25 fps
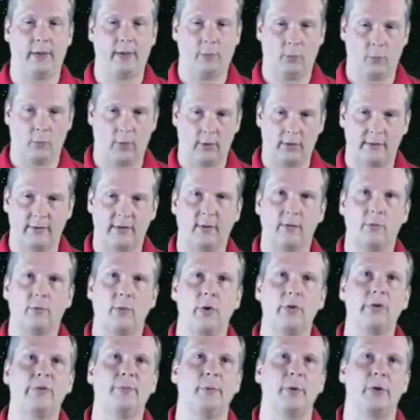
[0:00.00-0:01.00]
we want a
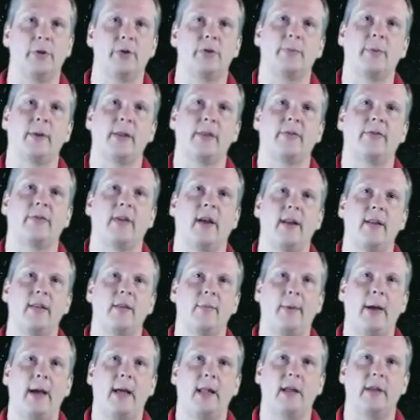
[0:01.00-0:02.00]
rose bush by the side of
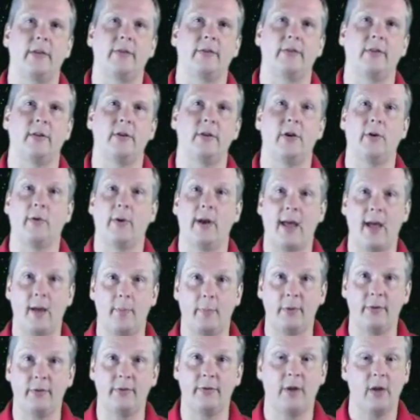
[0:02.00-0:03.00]
the palace. And you know what
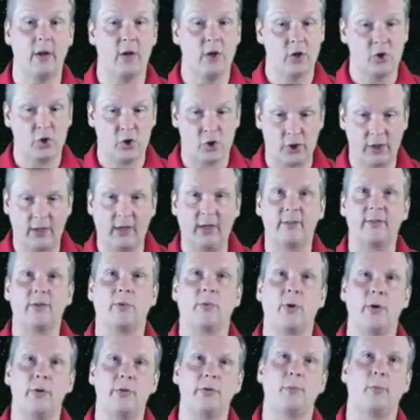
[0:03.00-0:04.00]
happens? She gets a
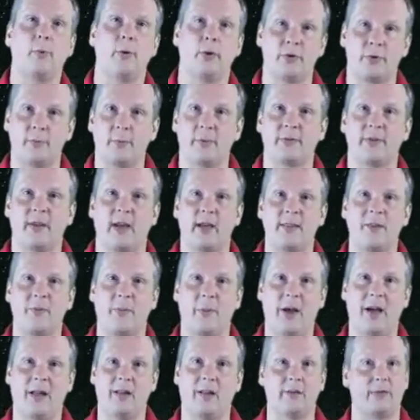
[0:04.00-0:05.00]
rose bush beside the
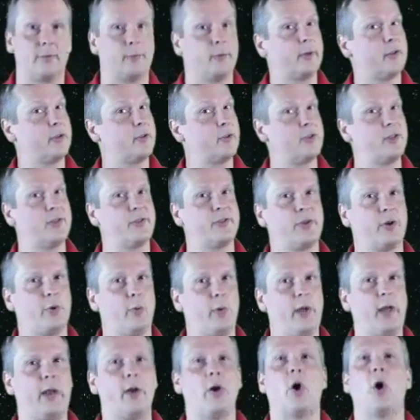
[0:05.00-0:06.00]
palace because she's the
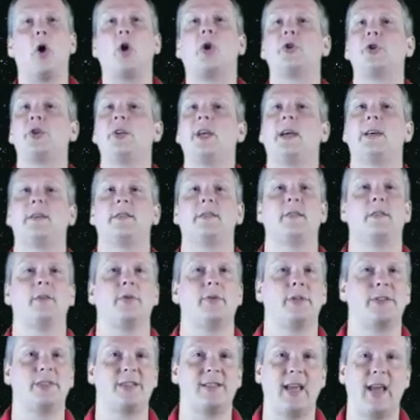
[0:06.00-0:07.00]
queen. All she has to
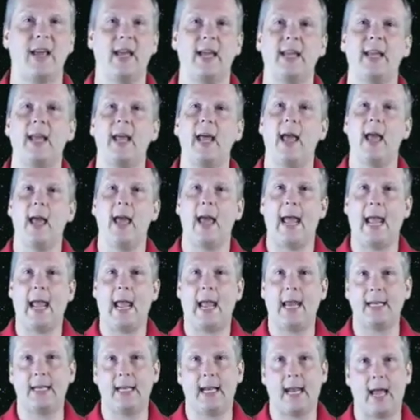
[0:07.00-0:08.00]
do is say it,
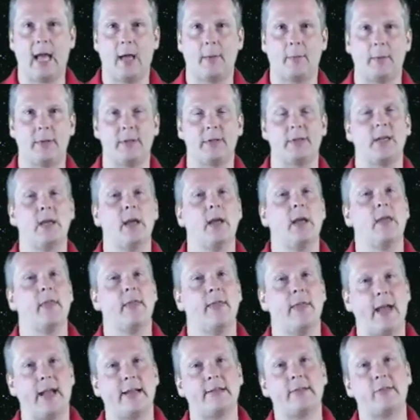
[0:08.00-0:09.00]
and it happens.
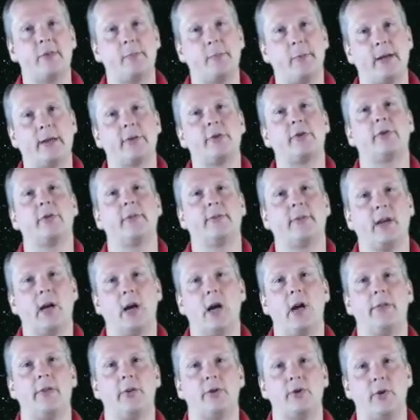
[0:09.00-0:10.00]
That's the picture of
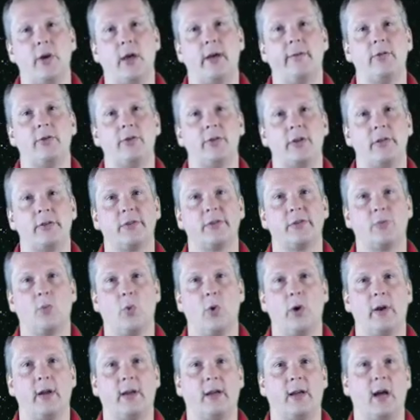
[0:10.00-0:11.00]
God that you have in Genesis
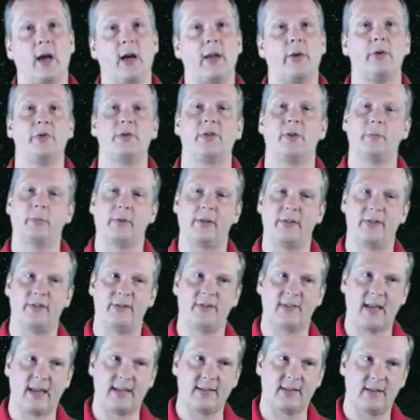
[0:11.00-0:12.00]
1, a God who simply
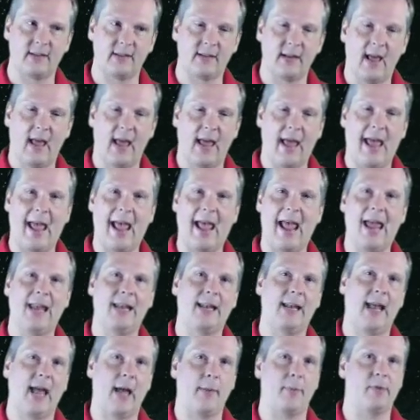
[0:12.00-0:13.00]
says it, and
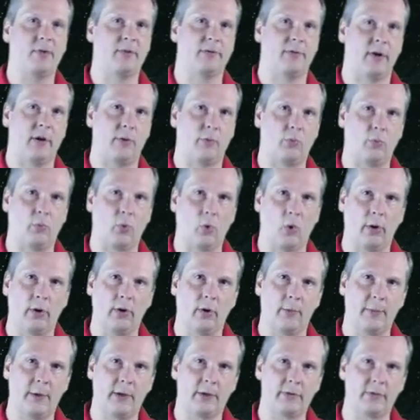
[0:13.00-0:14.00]
it happens. A very
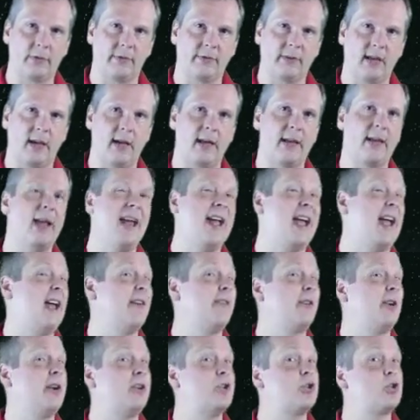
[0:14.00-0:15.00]
royal picture of God, a
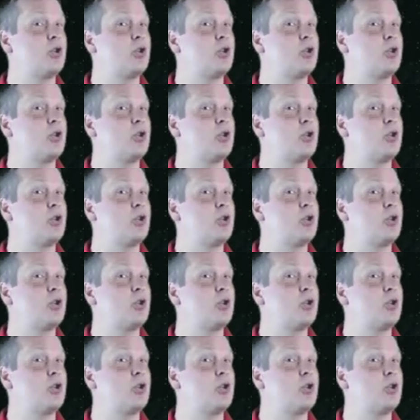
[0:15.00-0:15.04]
very